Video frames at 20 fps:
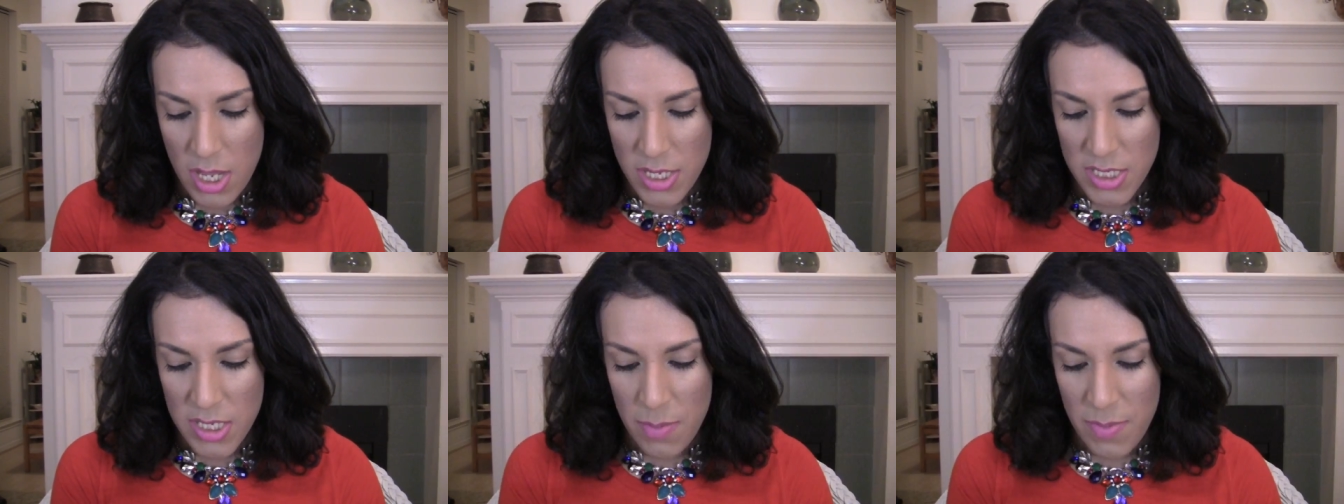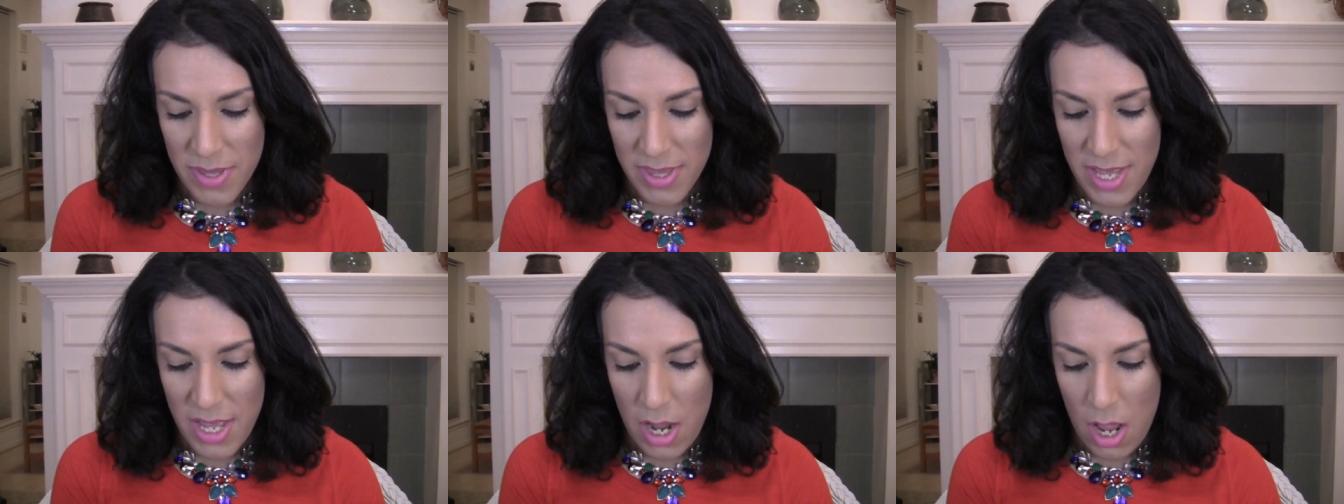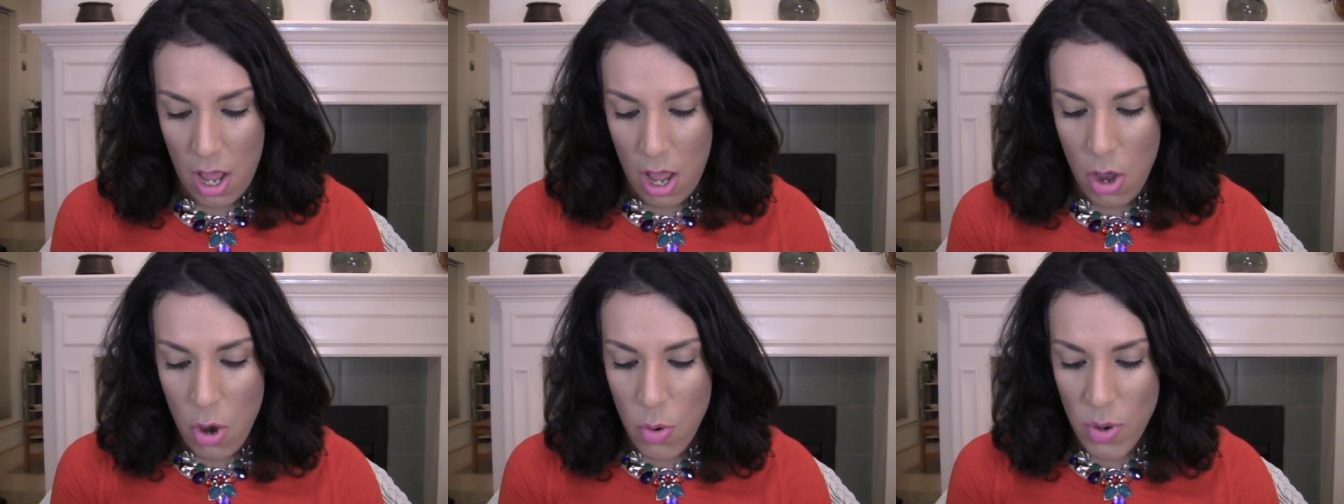something
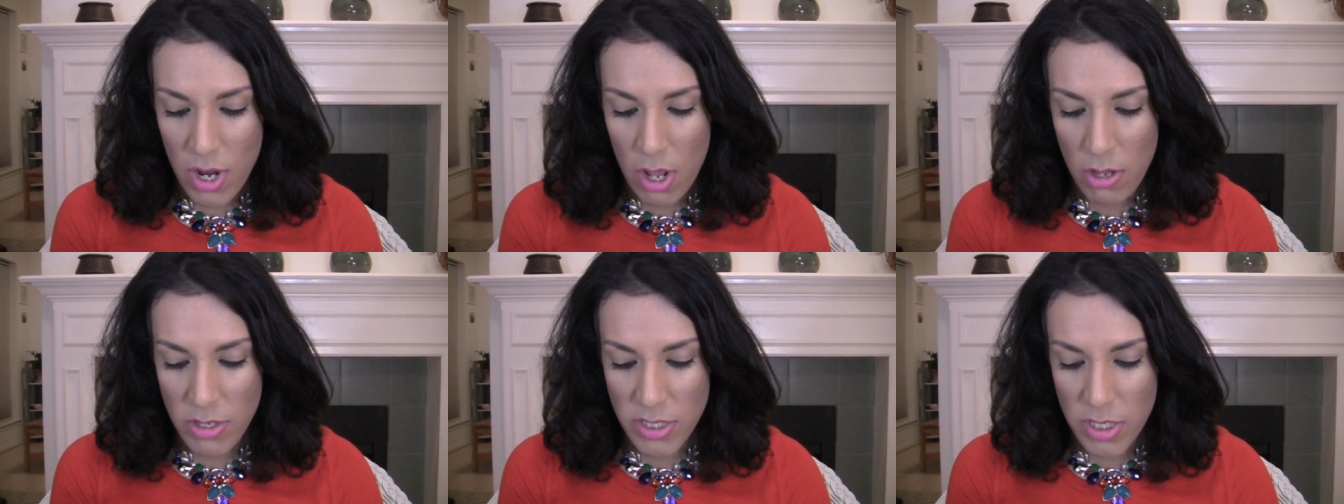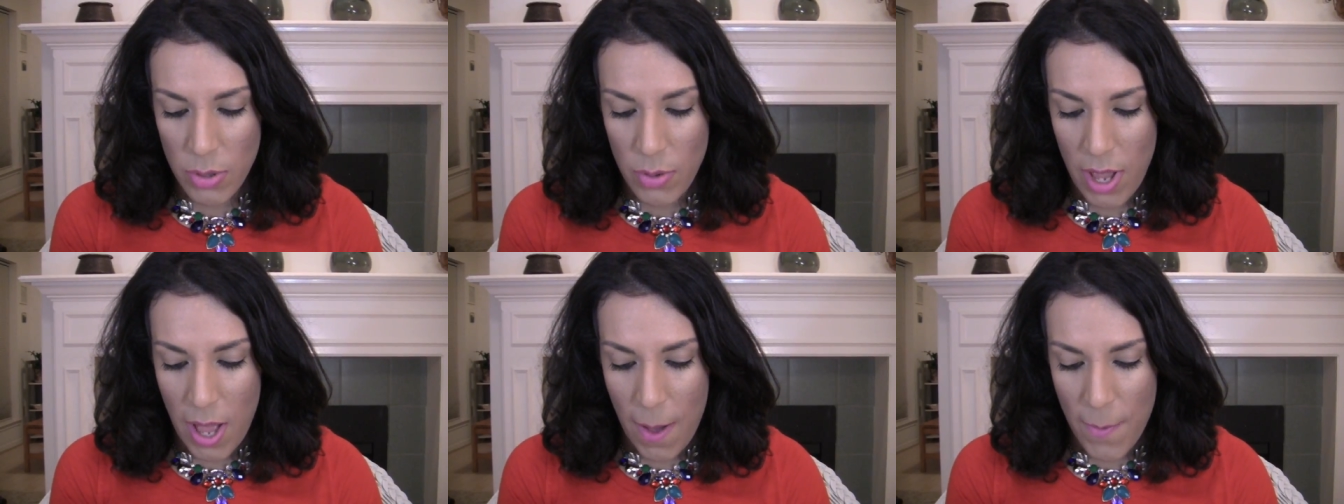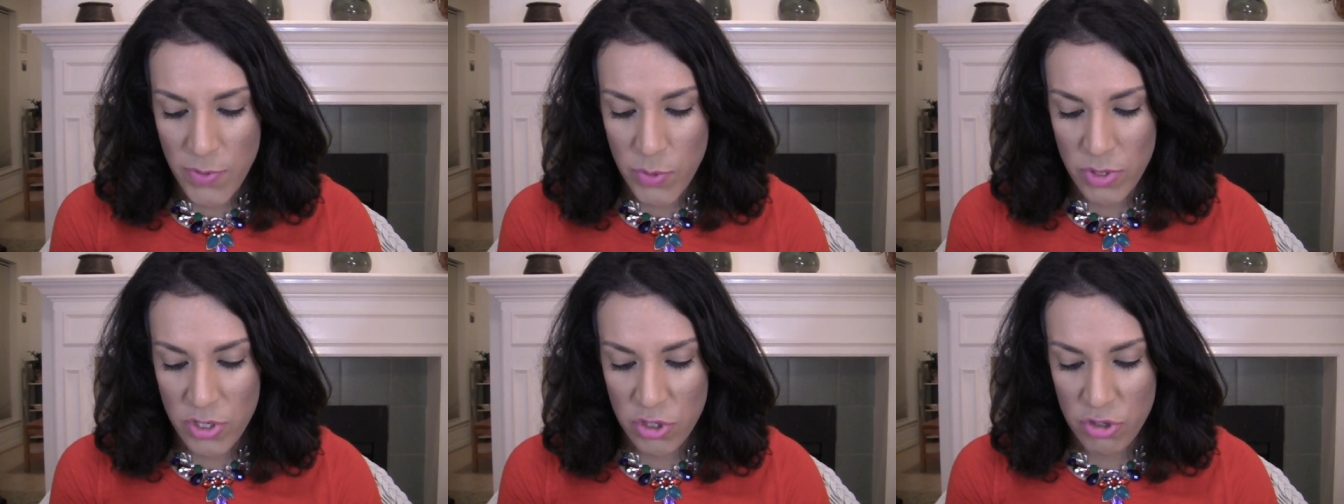that, oh, it also
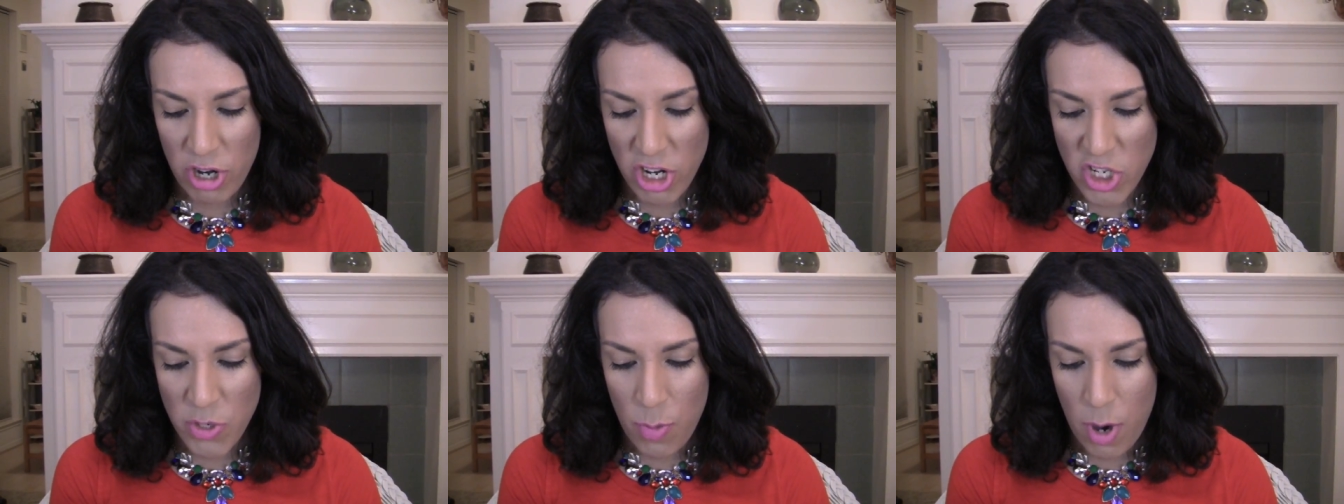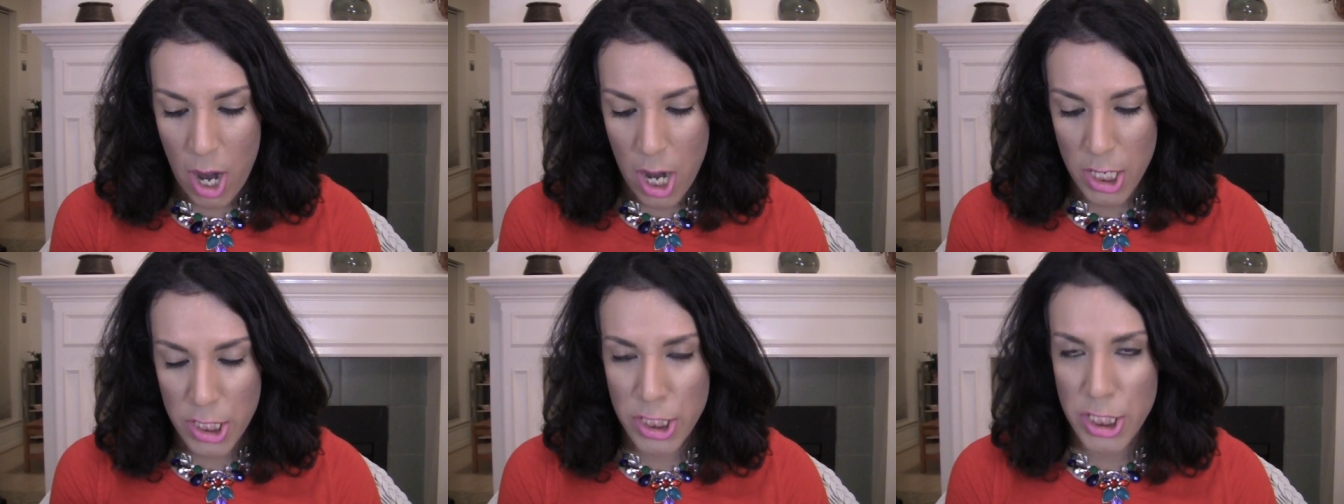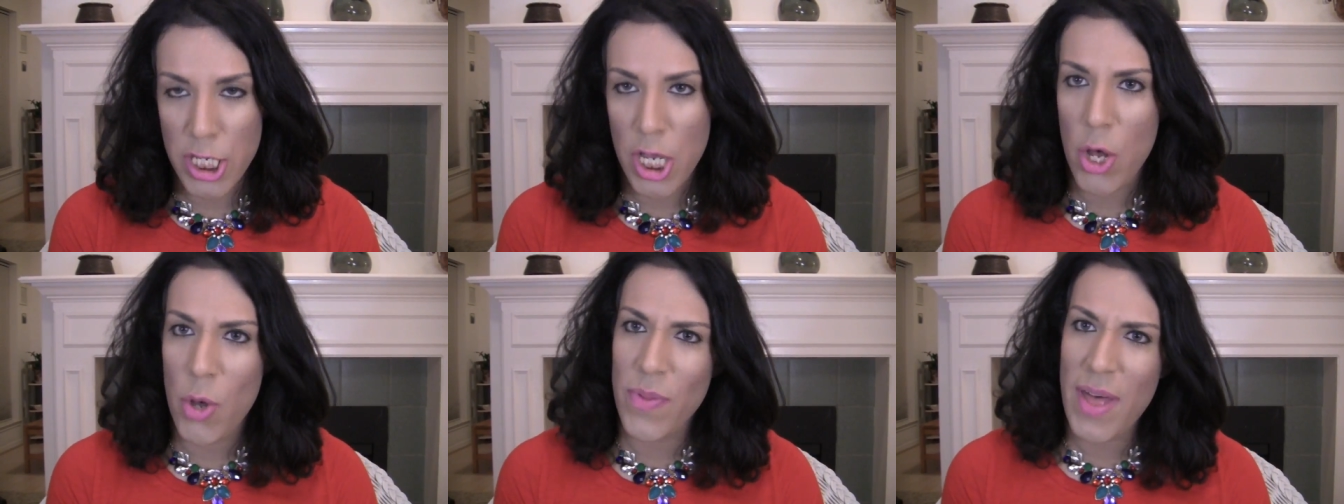helps with stretch marks,
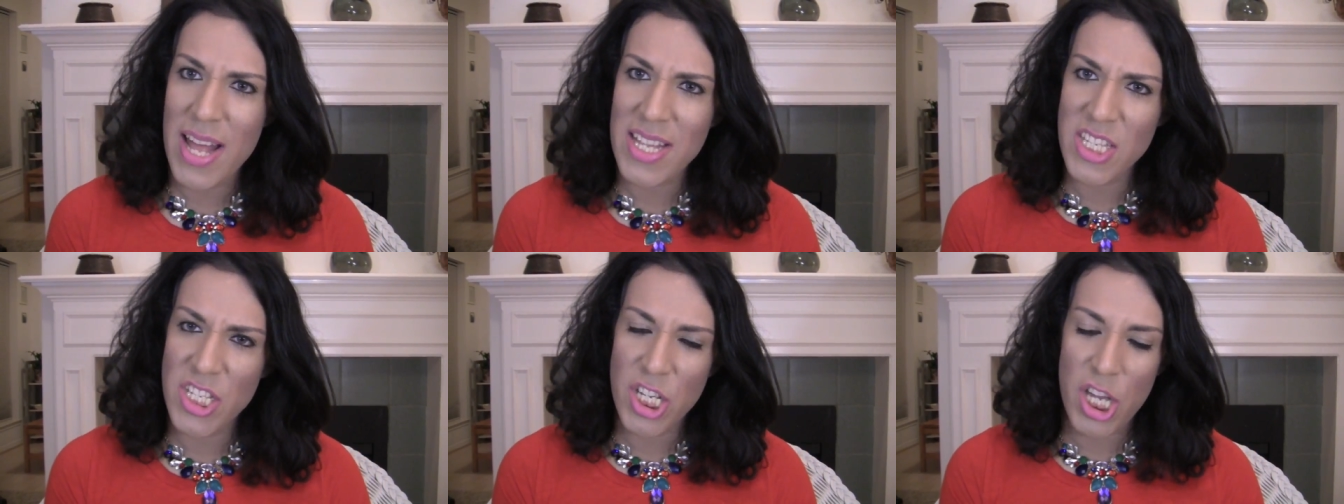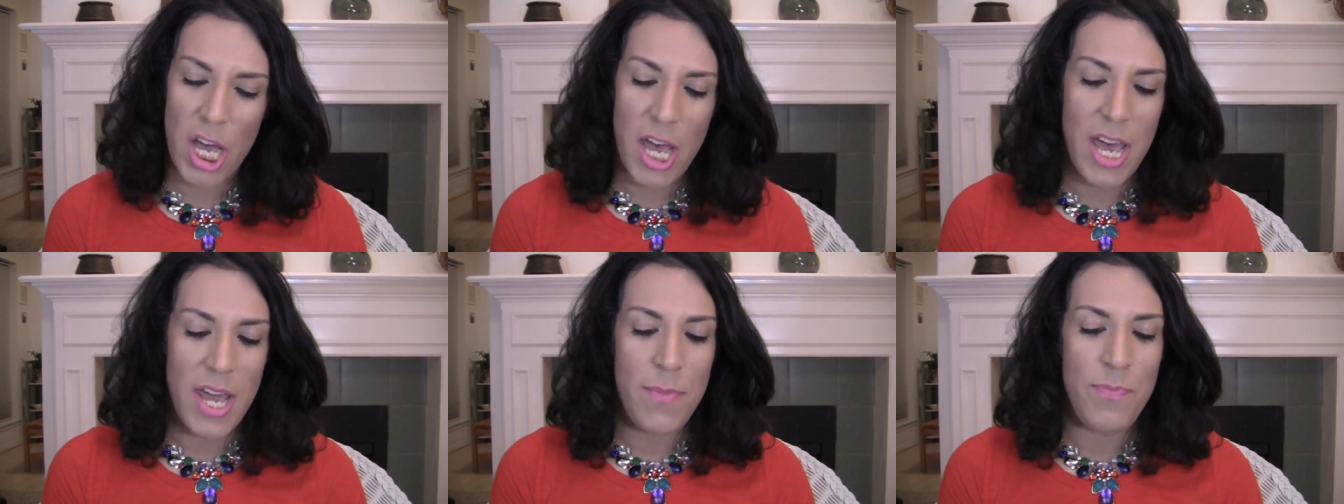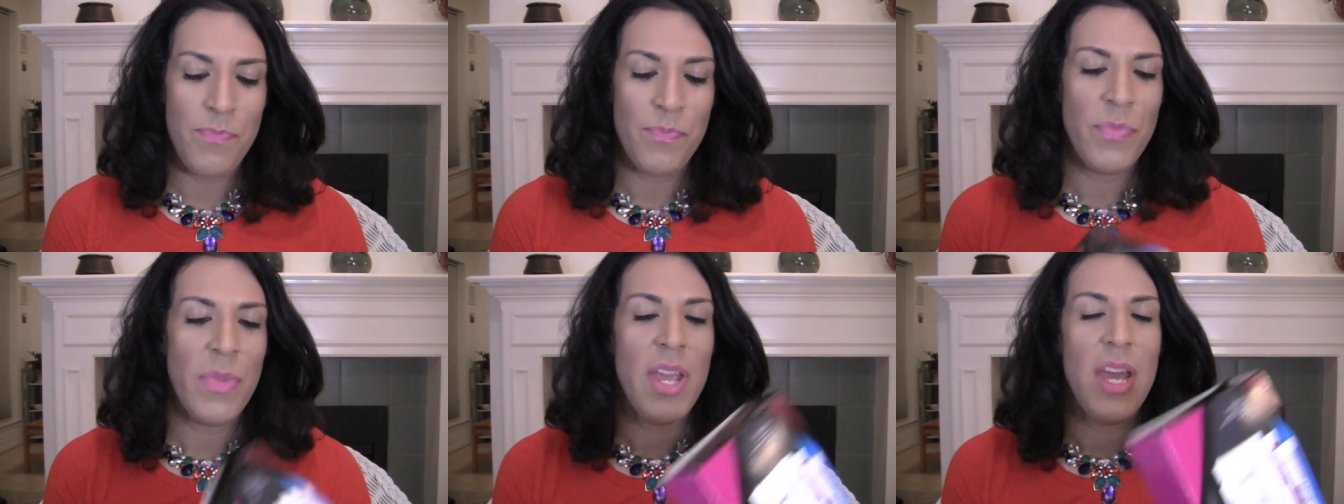so that's
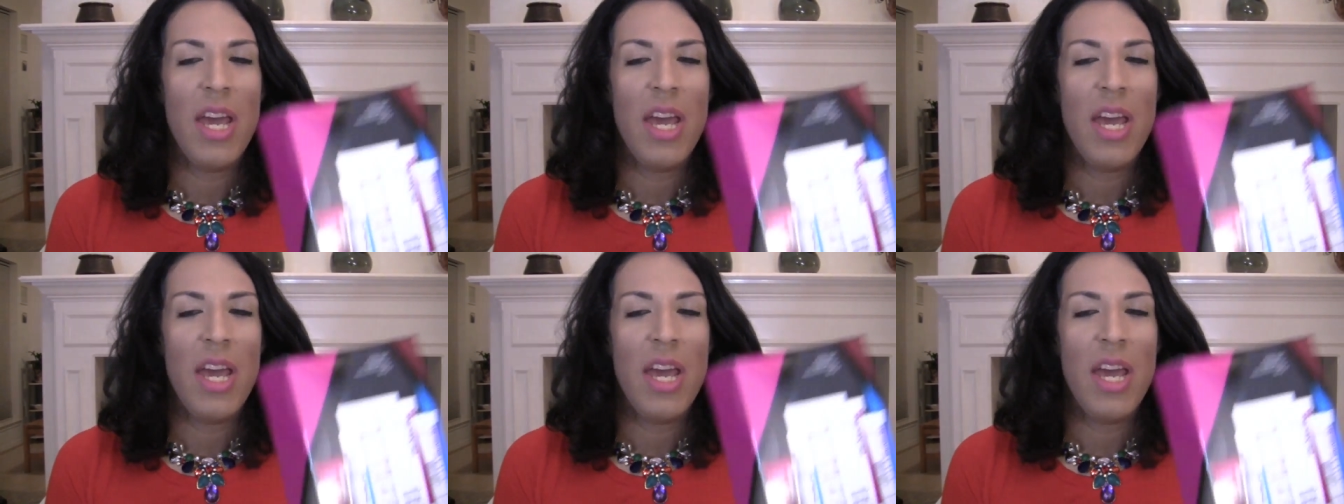good.